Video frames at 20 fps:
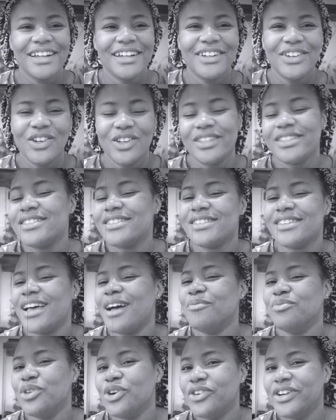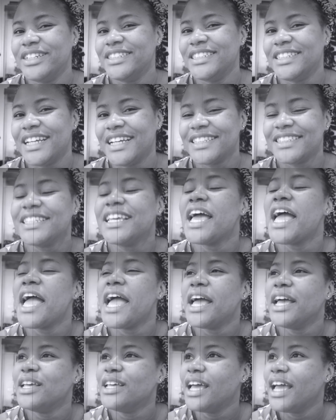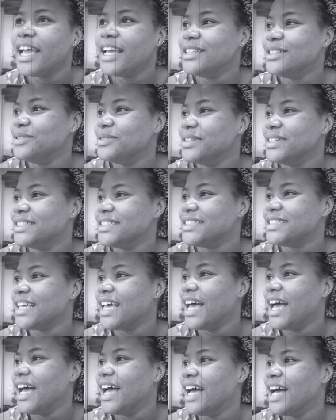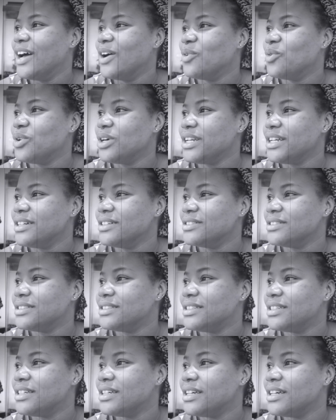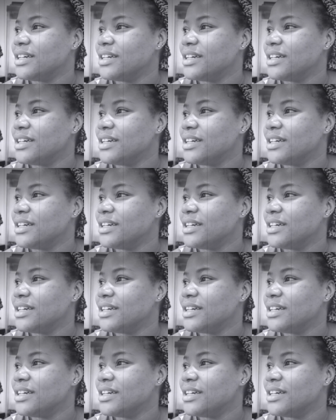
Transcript: because I'm not ready yet. Anyways, uh, what else?